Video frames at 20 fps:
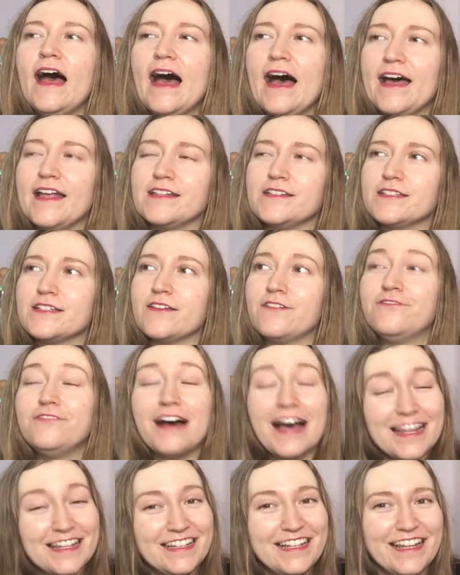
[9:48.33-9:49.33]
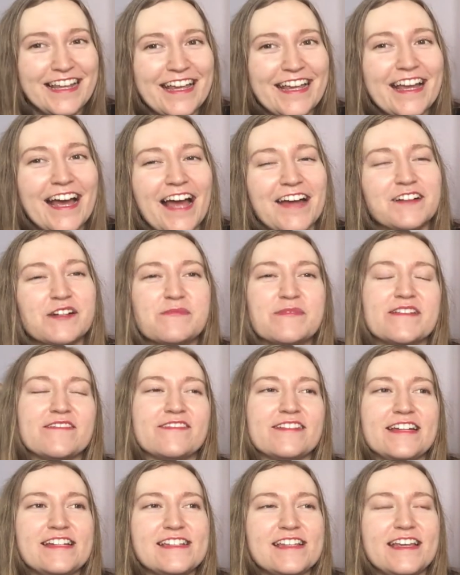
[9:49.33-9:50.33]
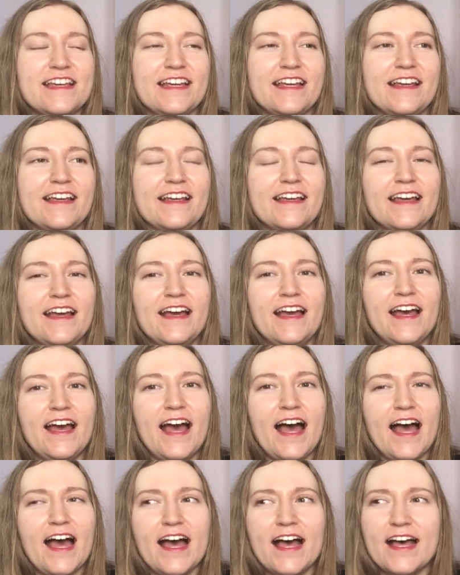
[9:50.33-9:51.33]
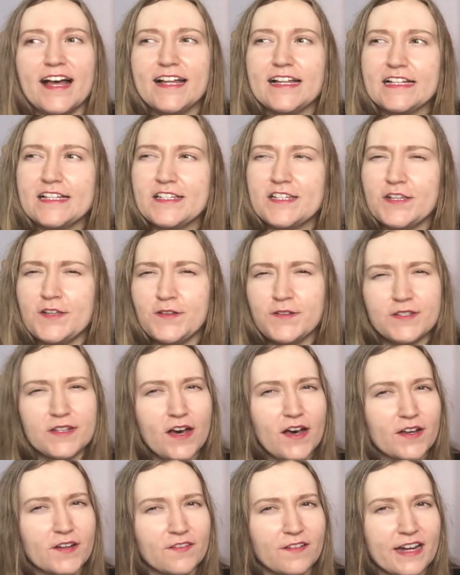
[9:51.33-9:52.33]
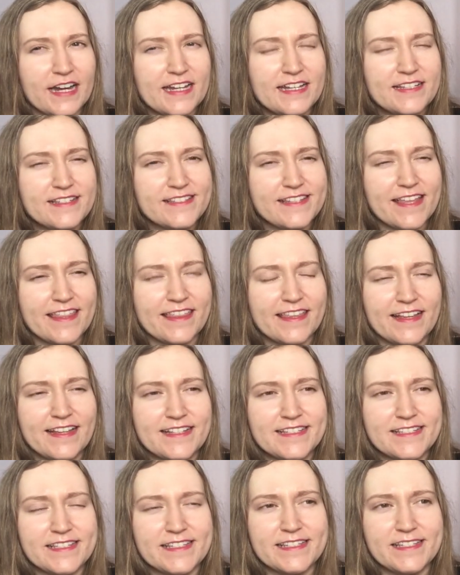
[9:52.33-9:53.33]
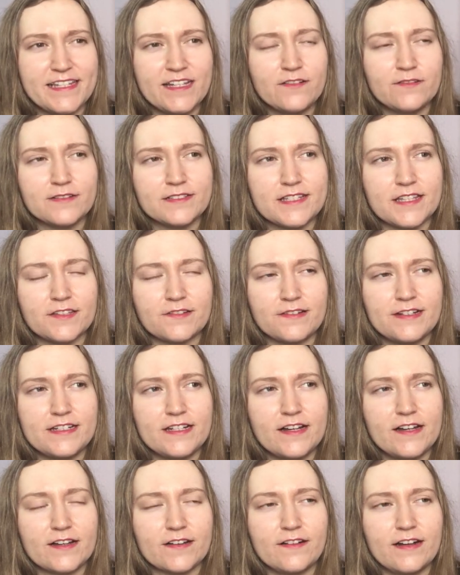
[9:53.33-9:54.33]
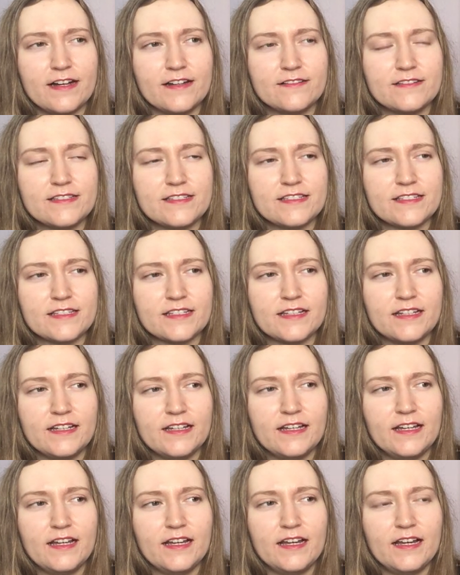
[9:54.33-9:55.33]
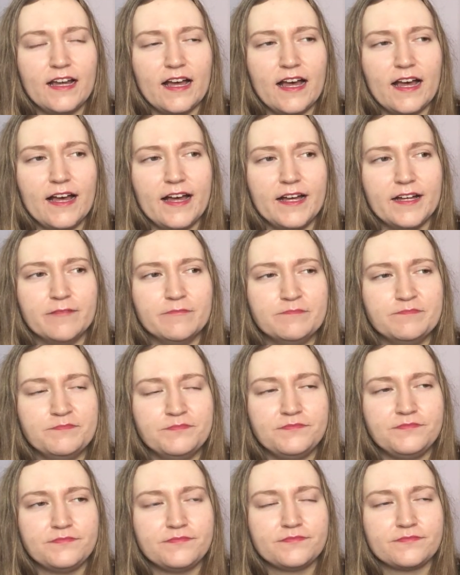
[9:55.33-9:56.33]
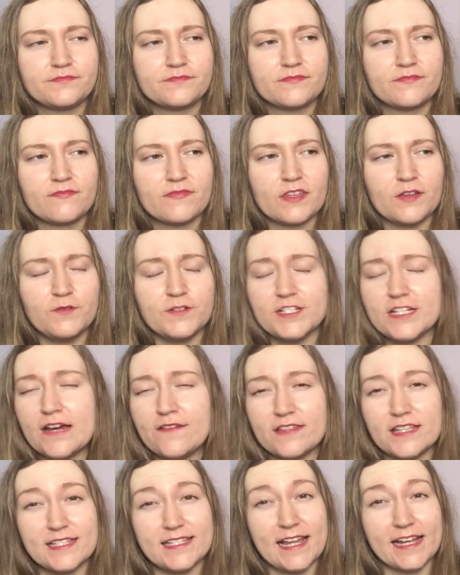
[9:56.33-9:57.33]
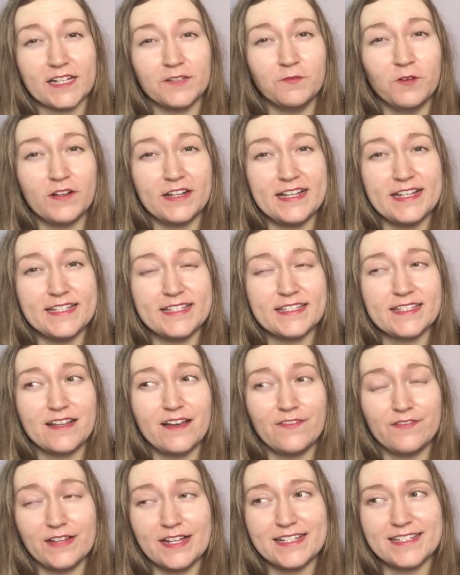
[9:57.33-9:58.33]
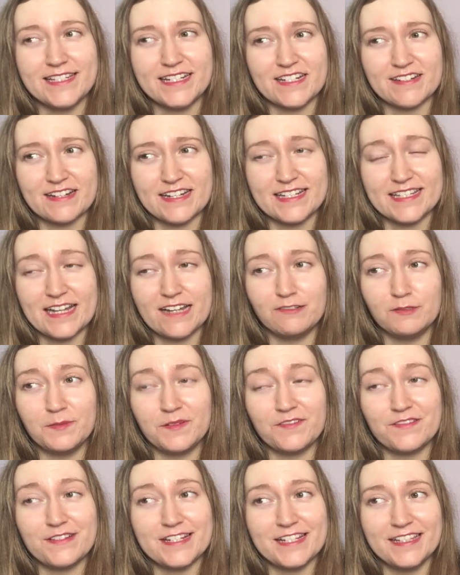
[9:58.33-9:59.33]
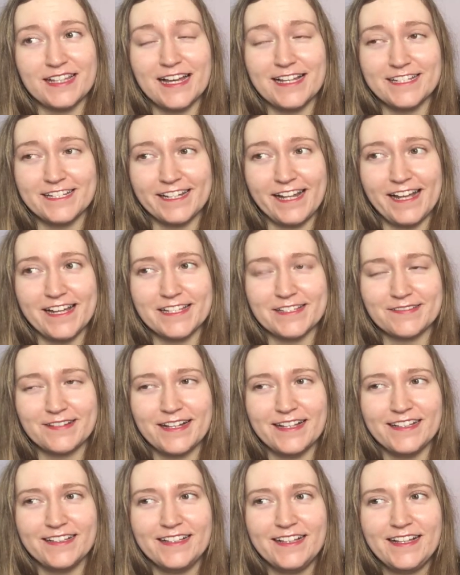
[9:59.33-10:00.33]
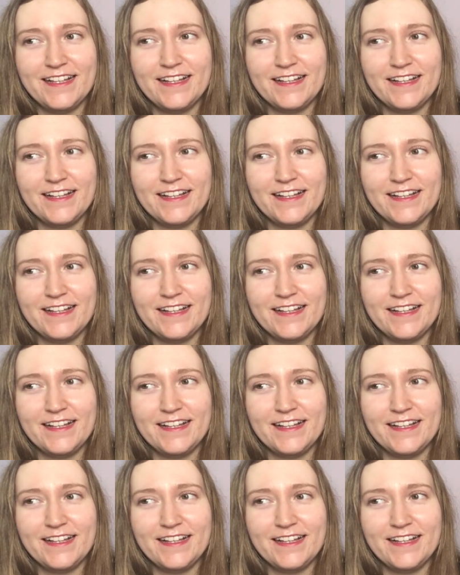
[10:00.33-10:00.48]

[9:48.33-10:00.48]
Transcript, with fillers: And finally, I will be reading uh, Two Dark Reigns, I think is the sequel to Three Dark Crowns. Um, whichever the second one is of that series, I will be reading that in July as well.